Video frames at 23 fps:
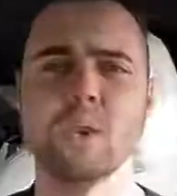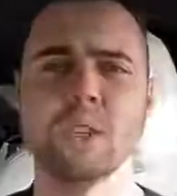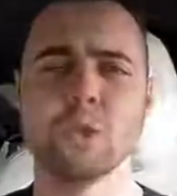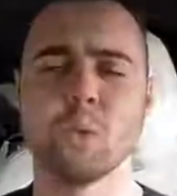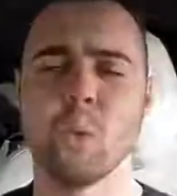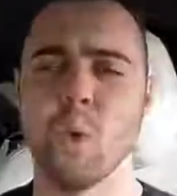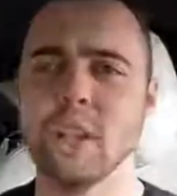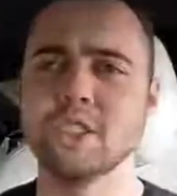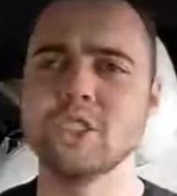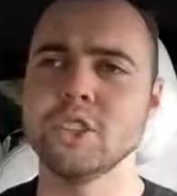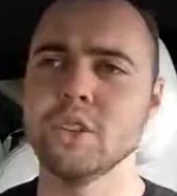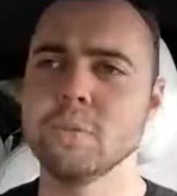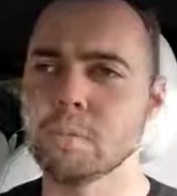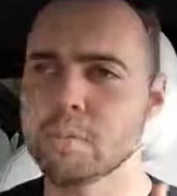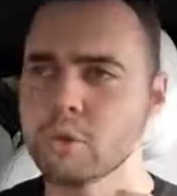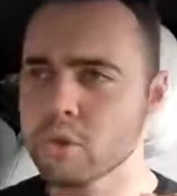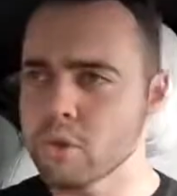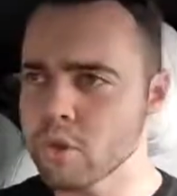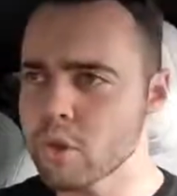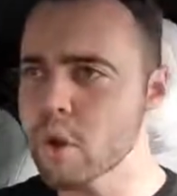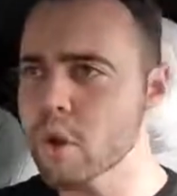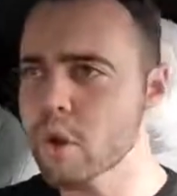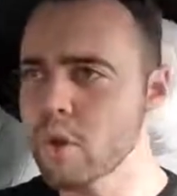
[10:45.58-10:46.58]
which once you
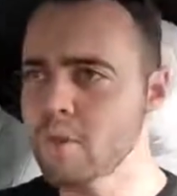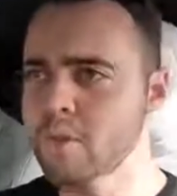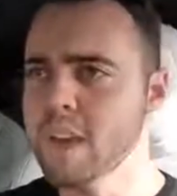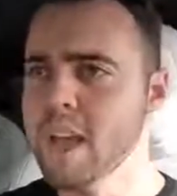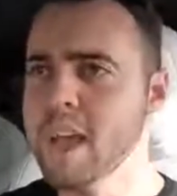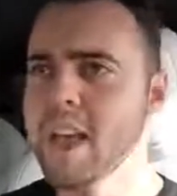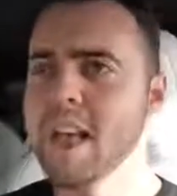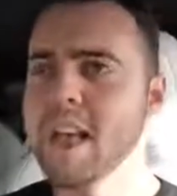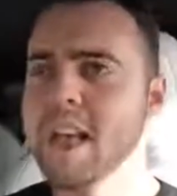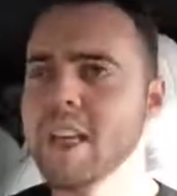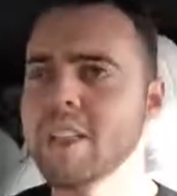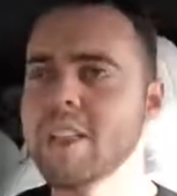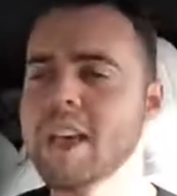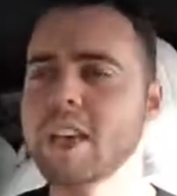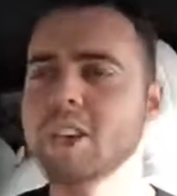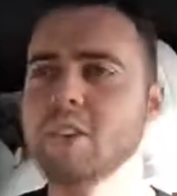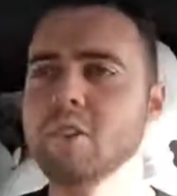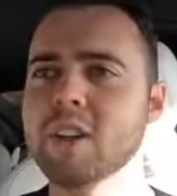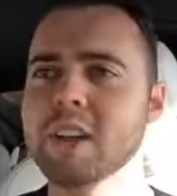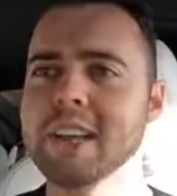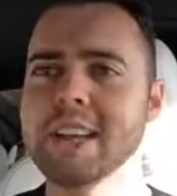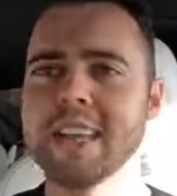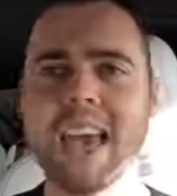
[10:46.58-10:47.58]
prove that
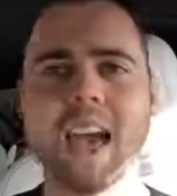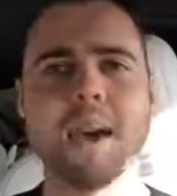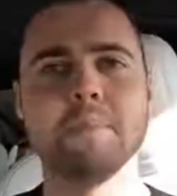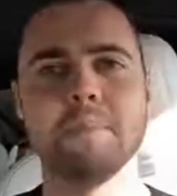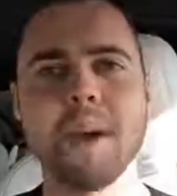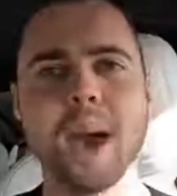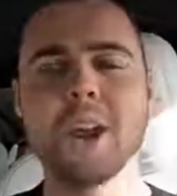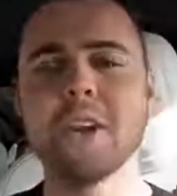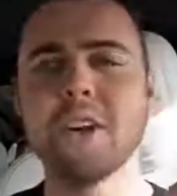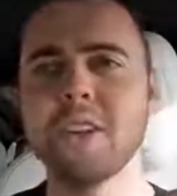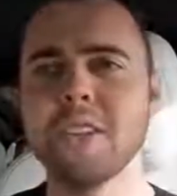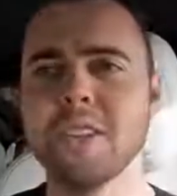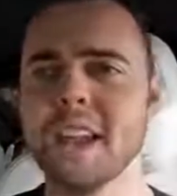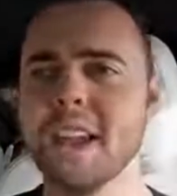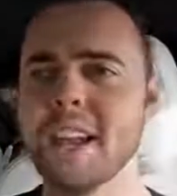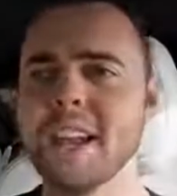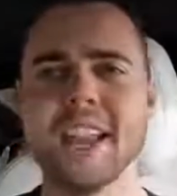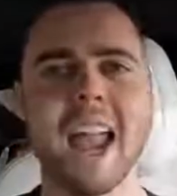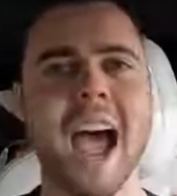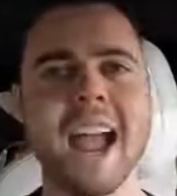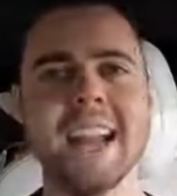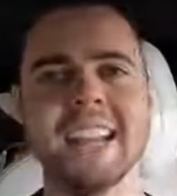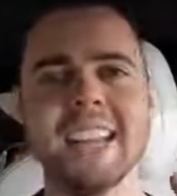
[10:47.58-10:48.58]
you can get better than
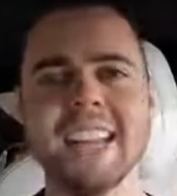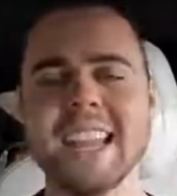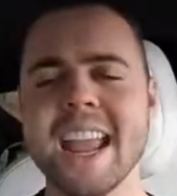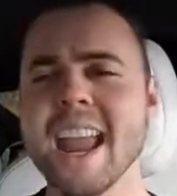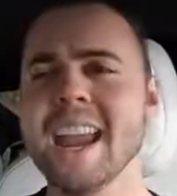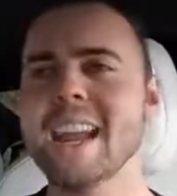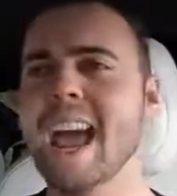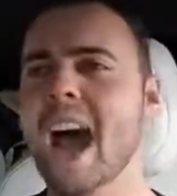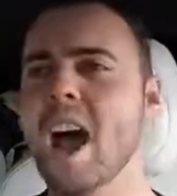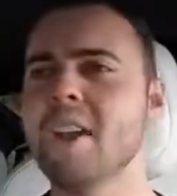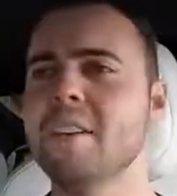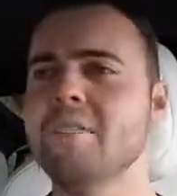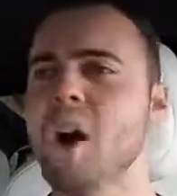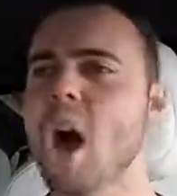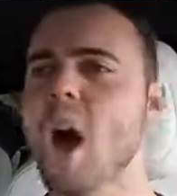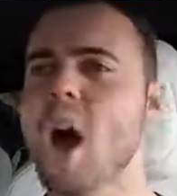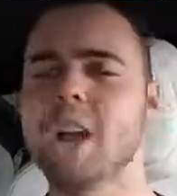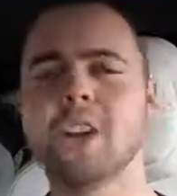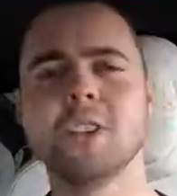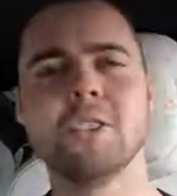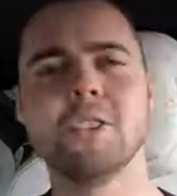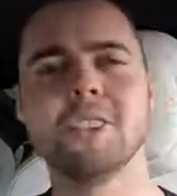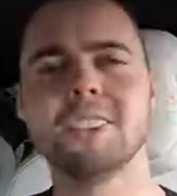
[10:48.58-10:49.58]
a 98 out of
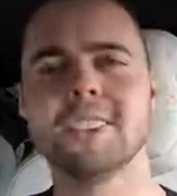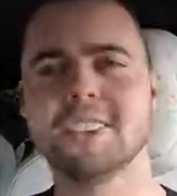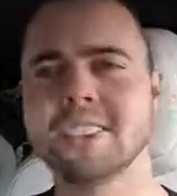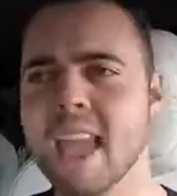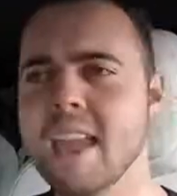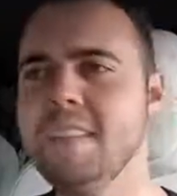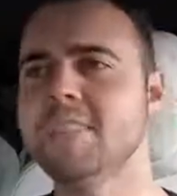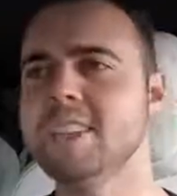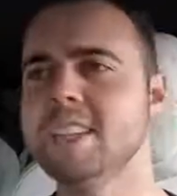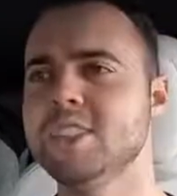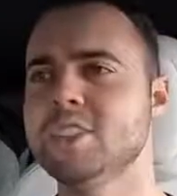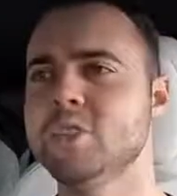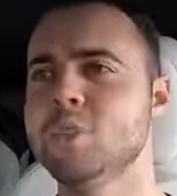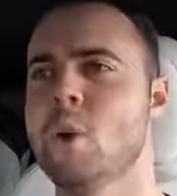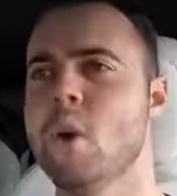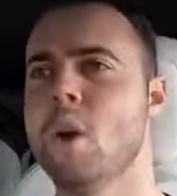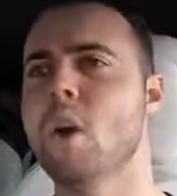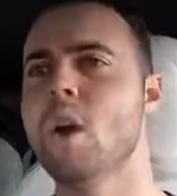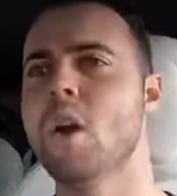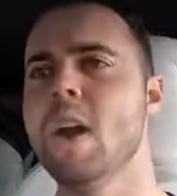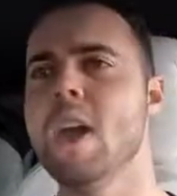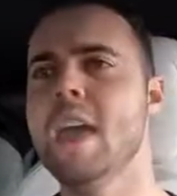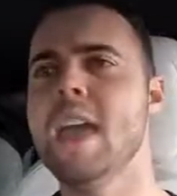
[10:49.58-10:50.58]
100 safety
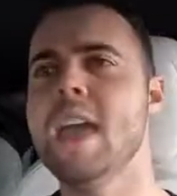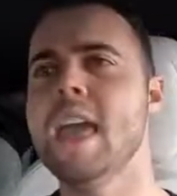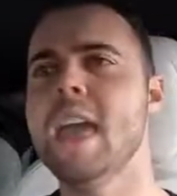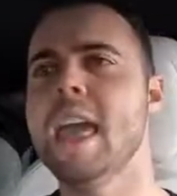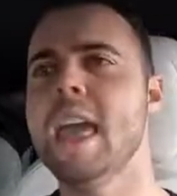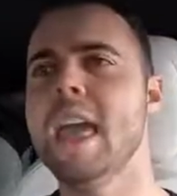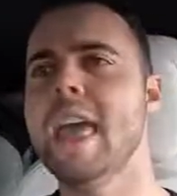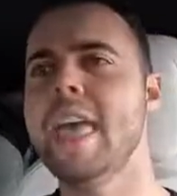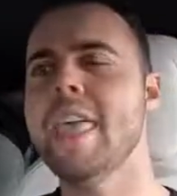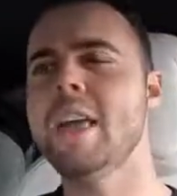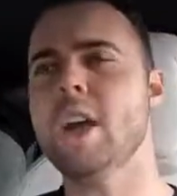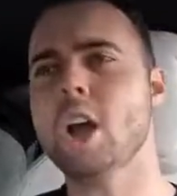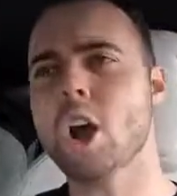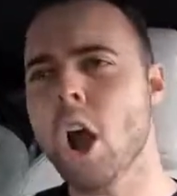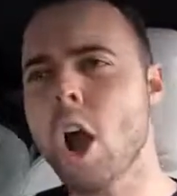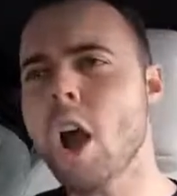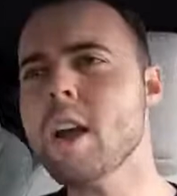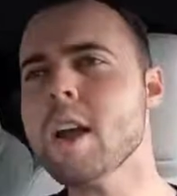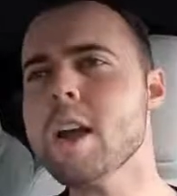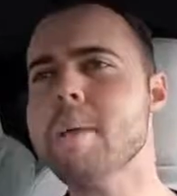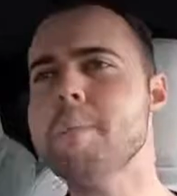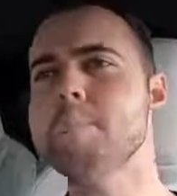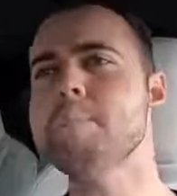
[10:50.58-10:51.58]
score, the
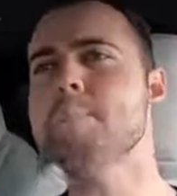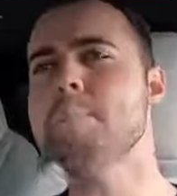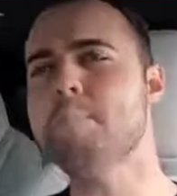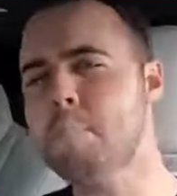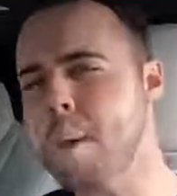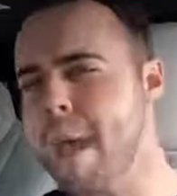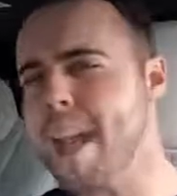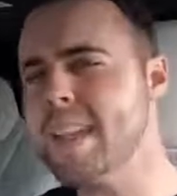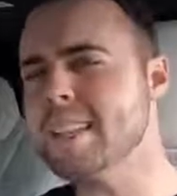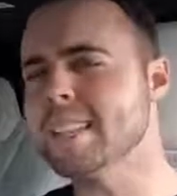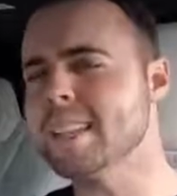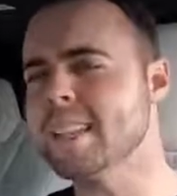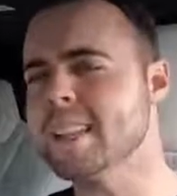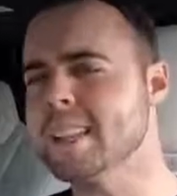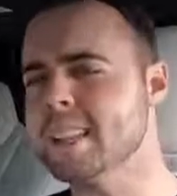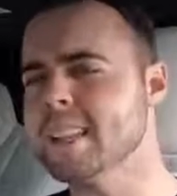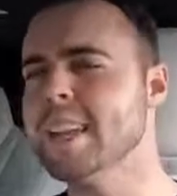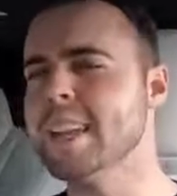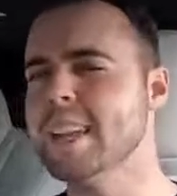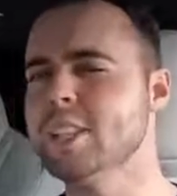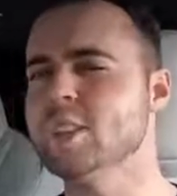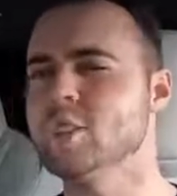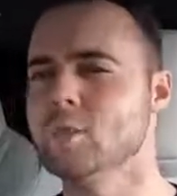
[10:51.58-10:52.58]
car can
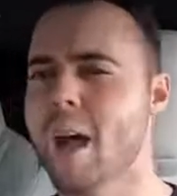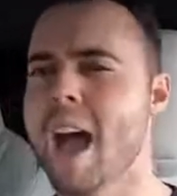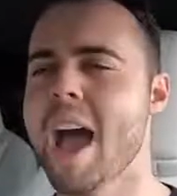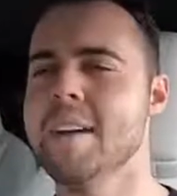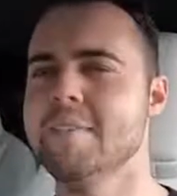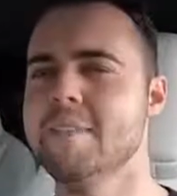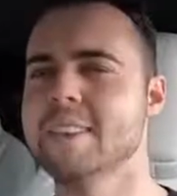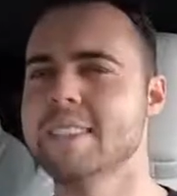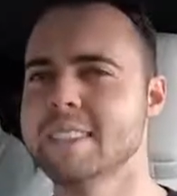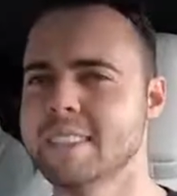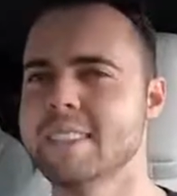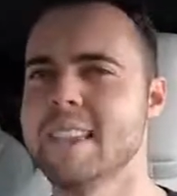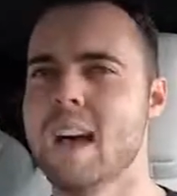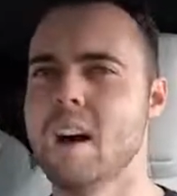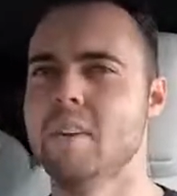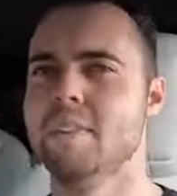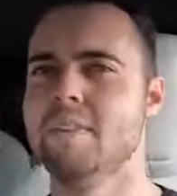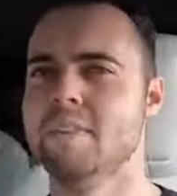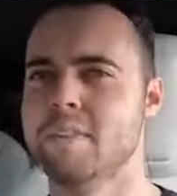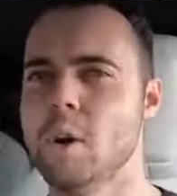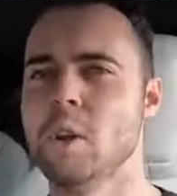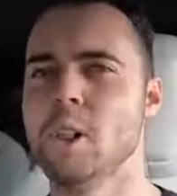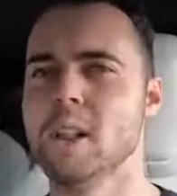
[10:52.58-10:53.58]
basically drive
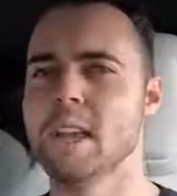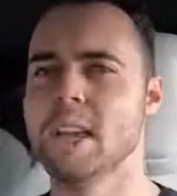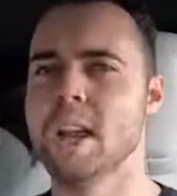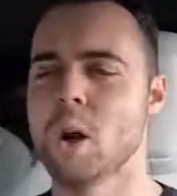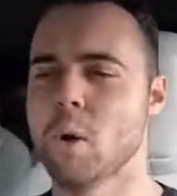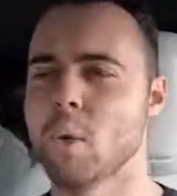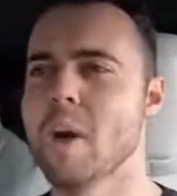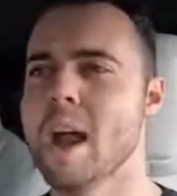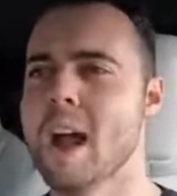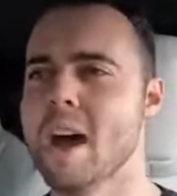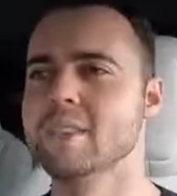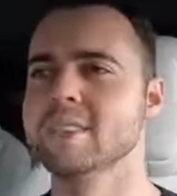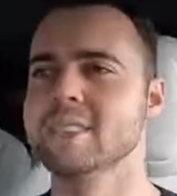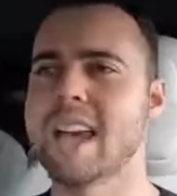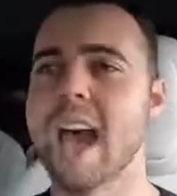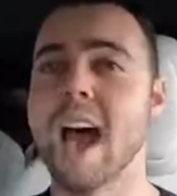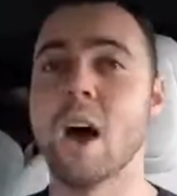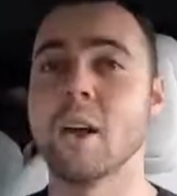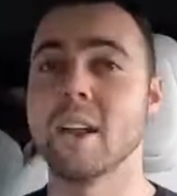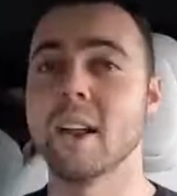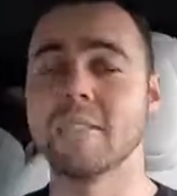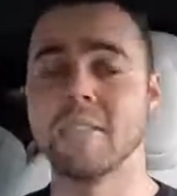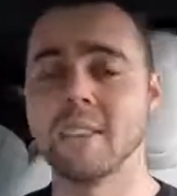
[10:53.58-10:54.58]
itself fully around
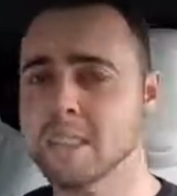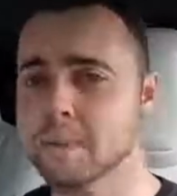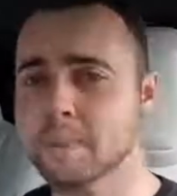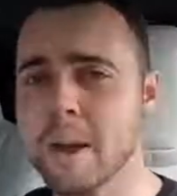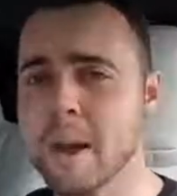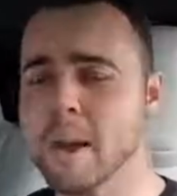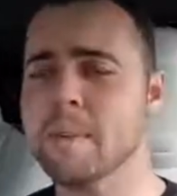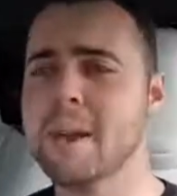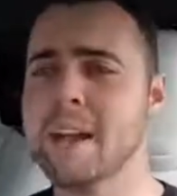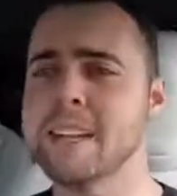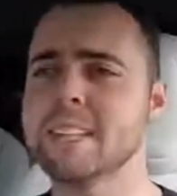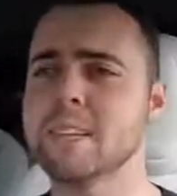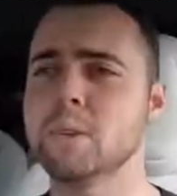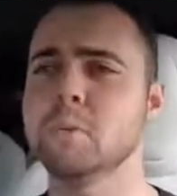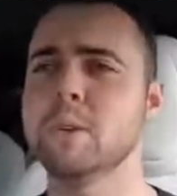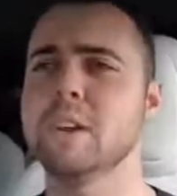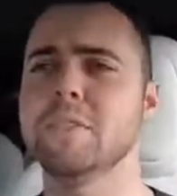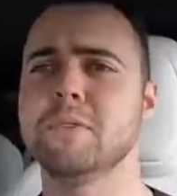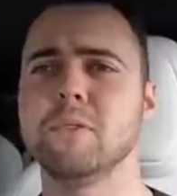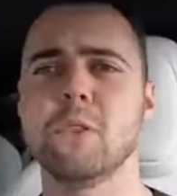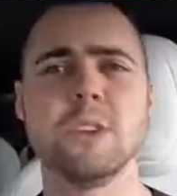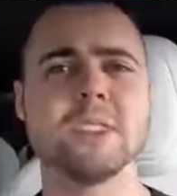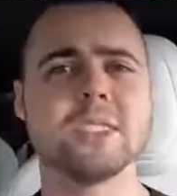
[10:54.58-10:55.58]
town. I've experimented
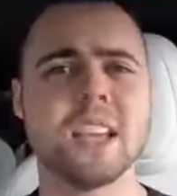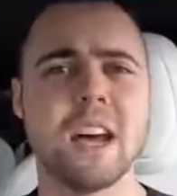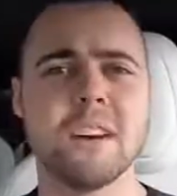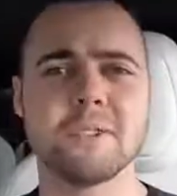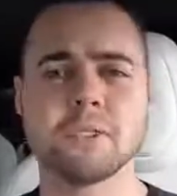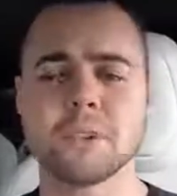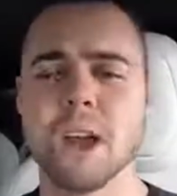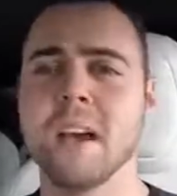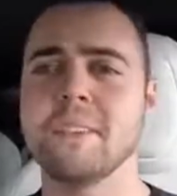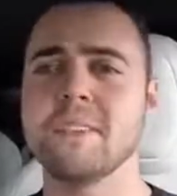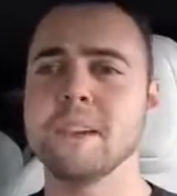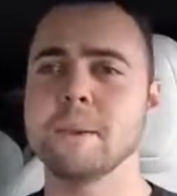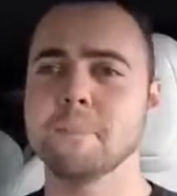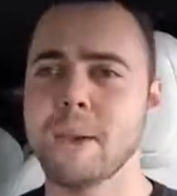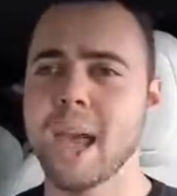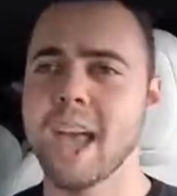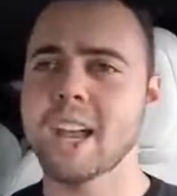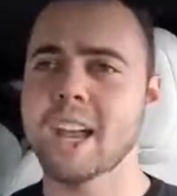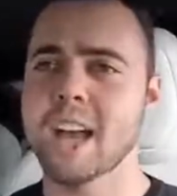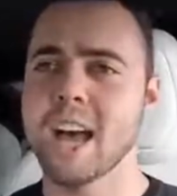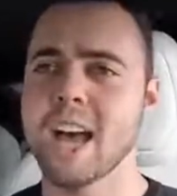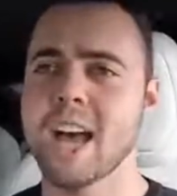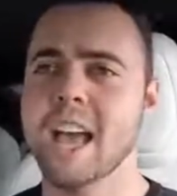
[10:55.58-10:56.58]
with full self-driving
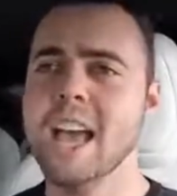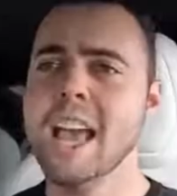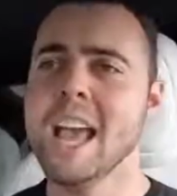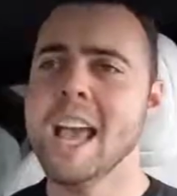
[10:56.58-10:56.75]
beta.